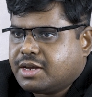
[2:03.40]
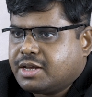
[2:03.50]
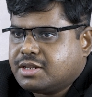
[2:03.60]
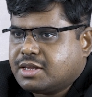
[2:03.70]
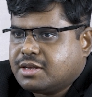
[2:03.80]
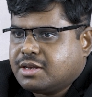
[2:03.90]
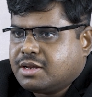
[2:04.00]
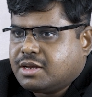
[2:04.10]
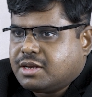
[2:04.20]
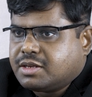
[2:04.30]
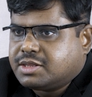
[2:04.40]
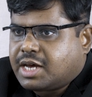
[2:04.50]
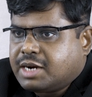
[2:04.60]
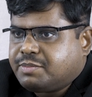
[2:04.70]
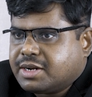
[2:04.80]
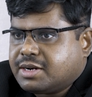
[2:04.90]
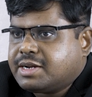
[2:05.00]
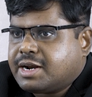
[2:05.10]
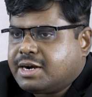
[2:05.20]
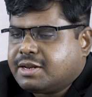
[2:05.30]
and that particular
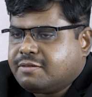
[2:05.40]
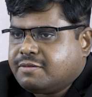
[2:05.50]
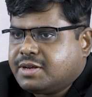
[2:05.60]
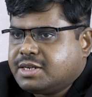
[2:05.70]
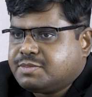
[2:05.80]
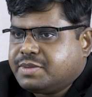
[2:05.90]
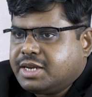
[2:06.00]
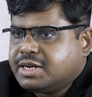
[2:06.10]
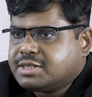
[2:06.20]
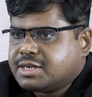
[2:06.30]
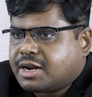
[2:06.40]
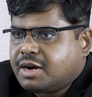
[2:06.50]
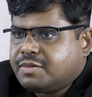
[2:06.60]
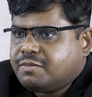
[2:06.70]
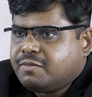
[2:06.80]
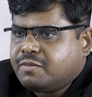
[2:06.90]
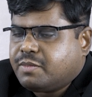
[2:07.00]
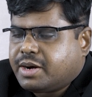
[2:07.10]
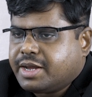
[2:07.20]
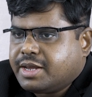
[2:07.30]
narrative is being described
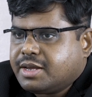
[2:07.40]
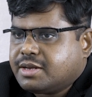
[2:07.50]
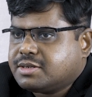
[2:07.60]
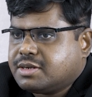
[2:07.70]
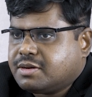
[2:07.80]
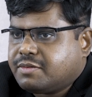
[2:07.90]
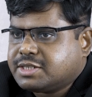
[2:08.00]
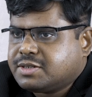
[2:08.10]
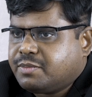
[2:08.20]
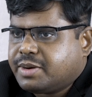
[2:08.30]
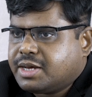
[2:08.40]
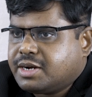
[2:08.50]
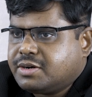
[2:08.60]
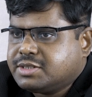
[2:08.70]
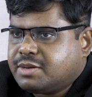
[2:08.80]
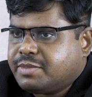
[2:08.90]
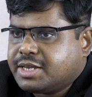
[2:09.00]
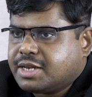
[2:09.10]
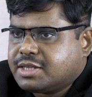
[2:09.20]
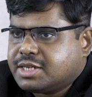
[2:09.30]
by Vaishampayana to
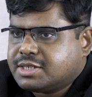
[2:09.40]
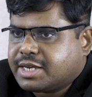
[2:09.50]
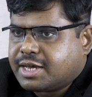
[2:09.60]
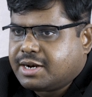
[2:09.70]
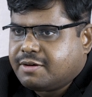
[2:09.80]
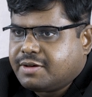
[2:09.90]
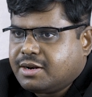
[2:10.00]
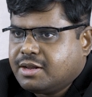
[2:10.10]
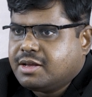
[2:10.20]
Janamejaya, that is second level,